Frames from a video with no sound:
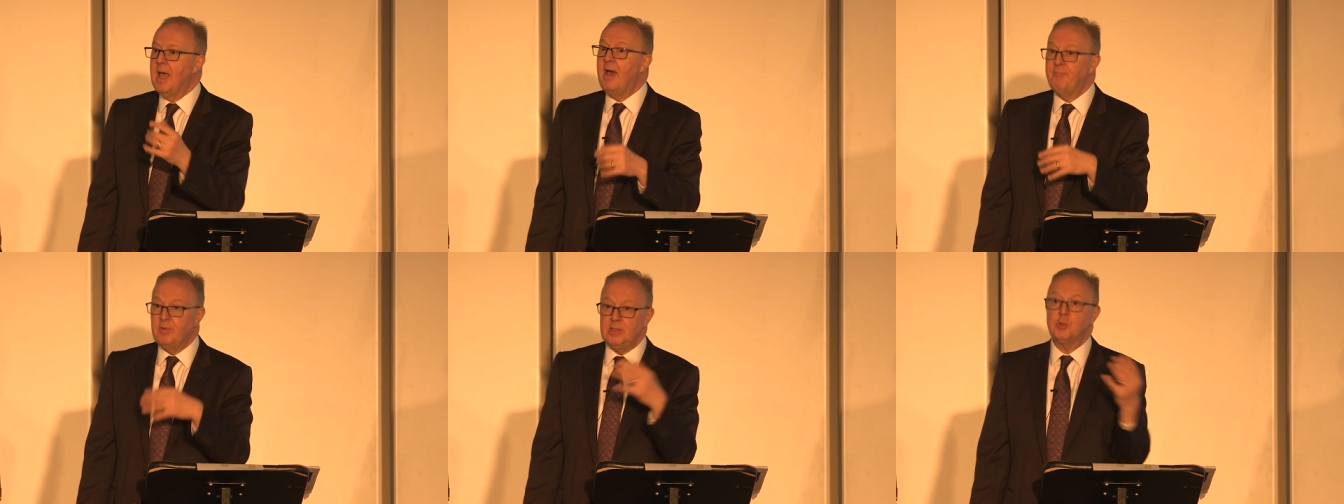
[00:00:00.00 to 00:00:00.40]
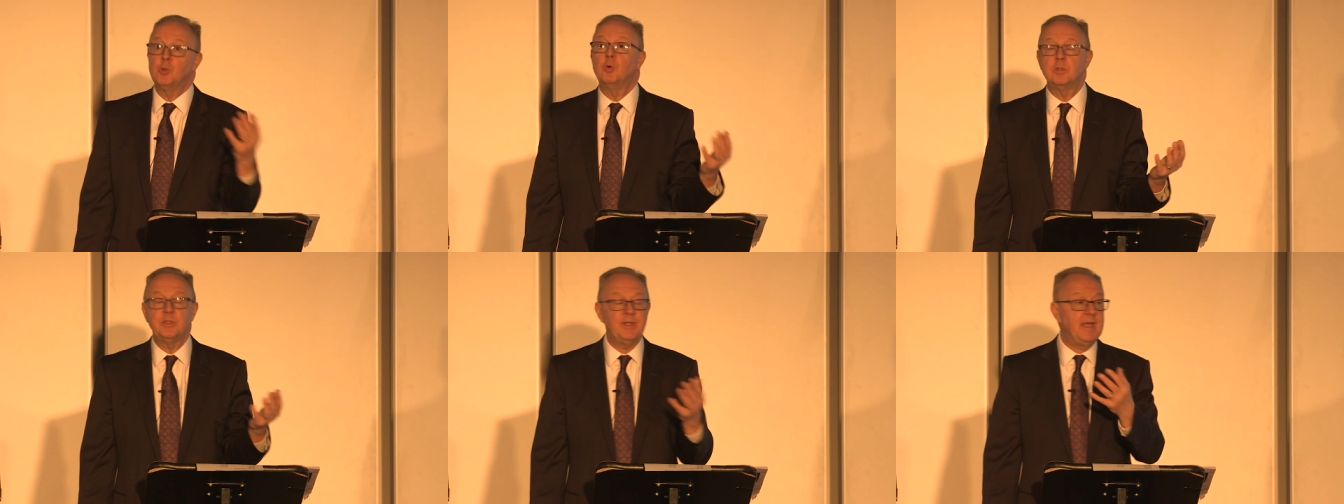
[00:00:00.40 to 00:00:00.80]
Have we
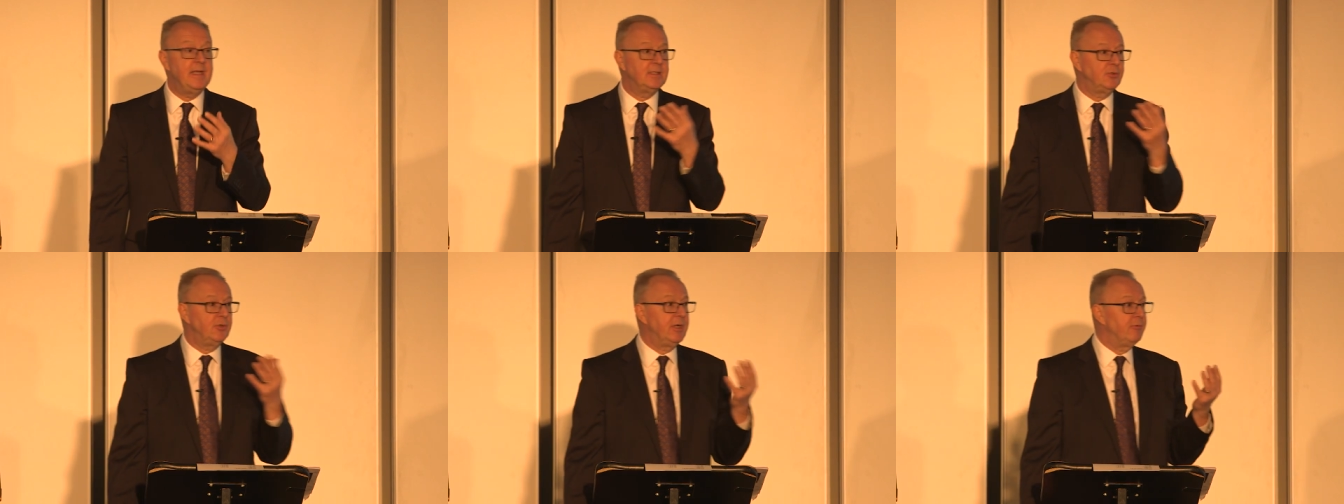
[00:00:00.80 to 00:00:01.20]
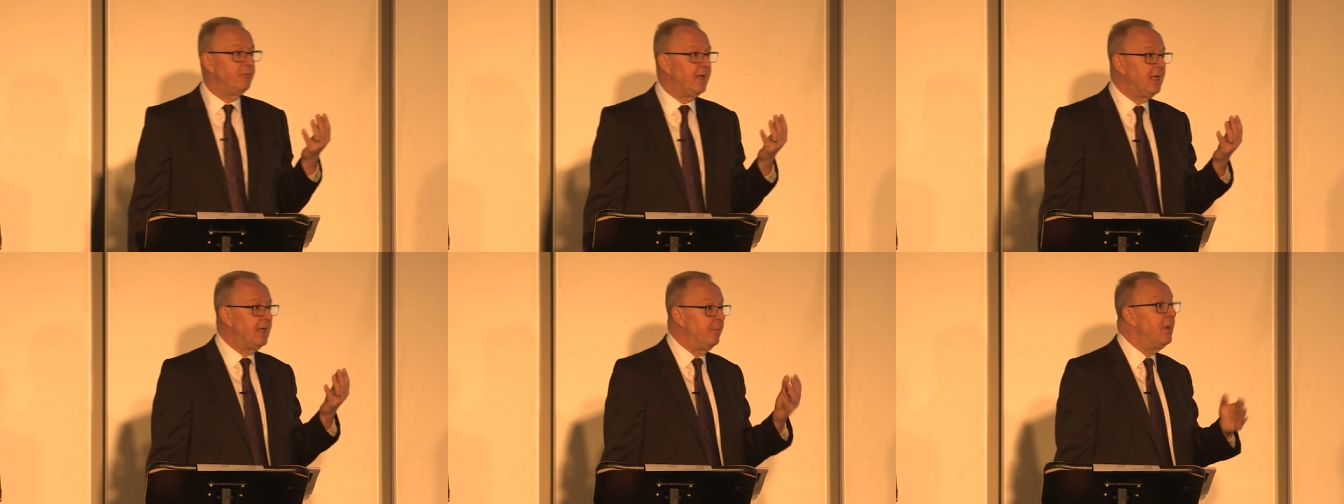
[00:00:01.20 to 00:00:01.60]
taught the history
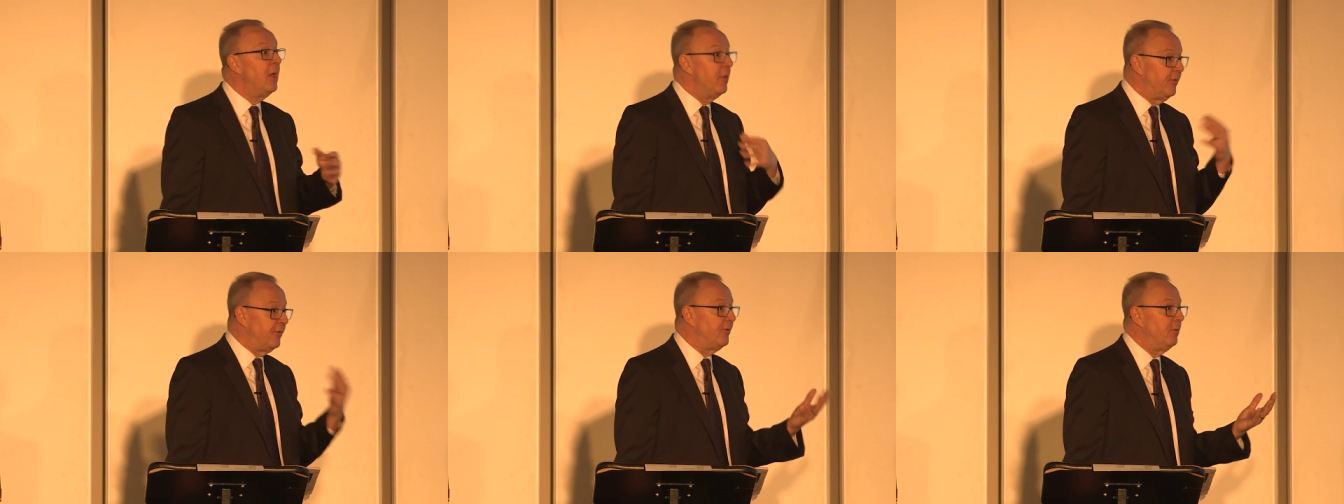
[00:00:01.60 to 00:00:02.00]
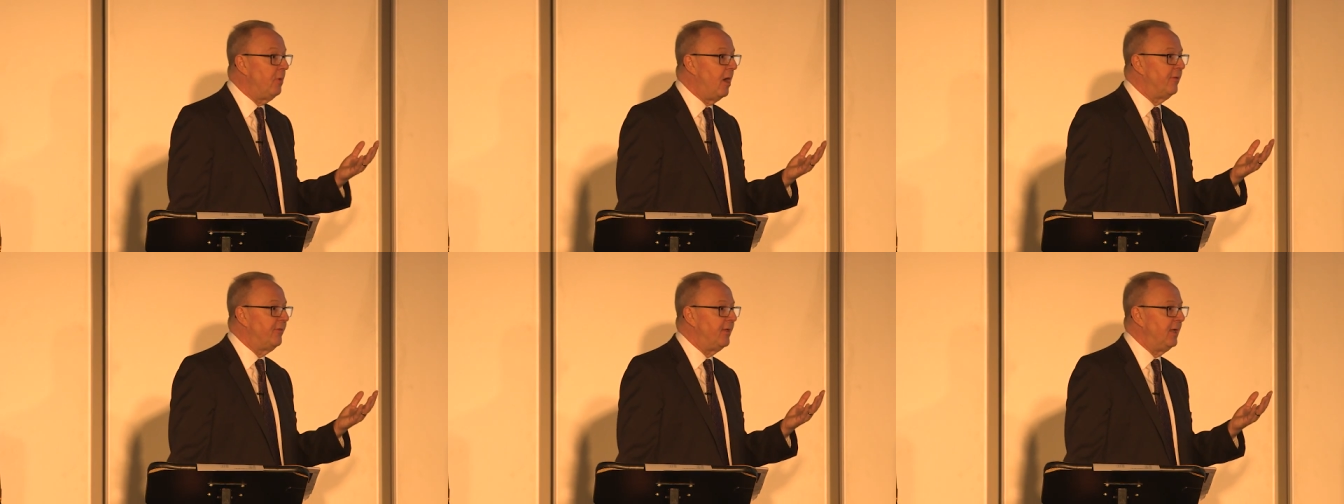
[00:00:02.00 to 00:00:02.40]
curriculum
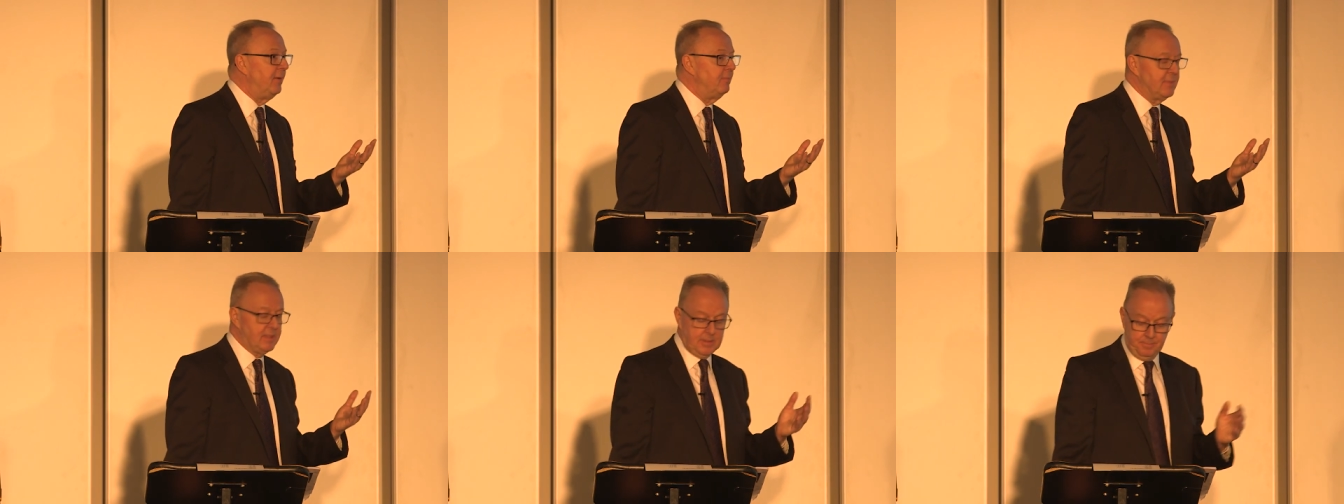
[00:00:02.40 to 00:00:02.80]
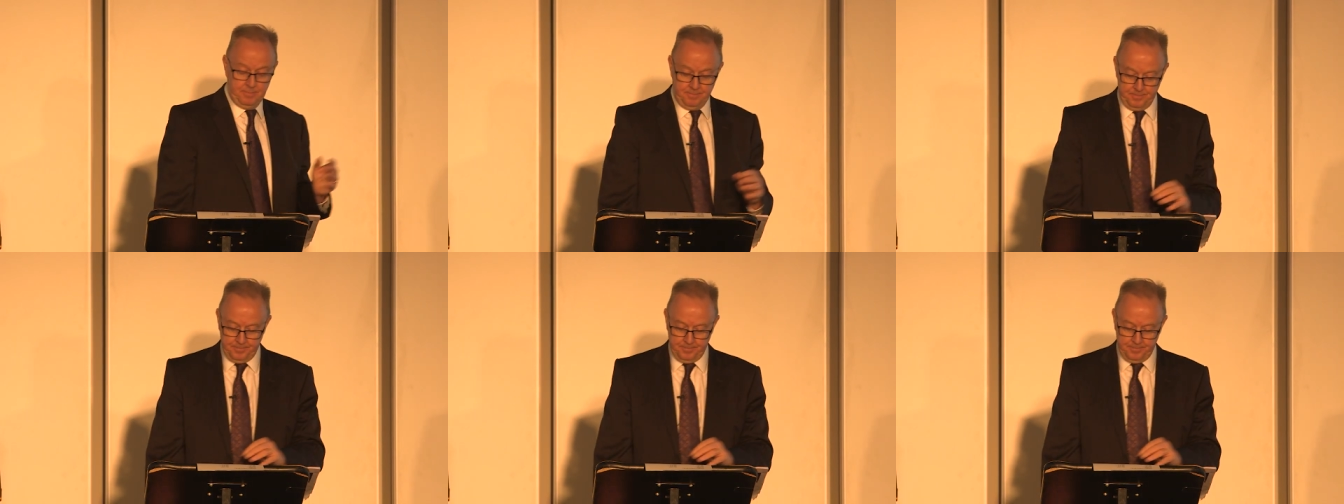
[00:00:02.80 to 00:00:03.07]
through our themes?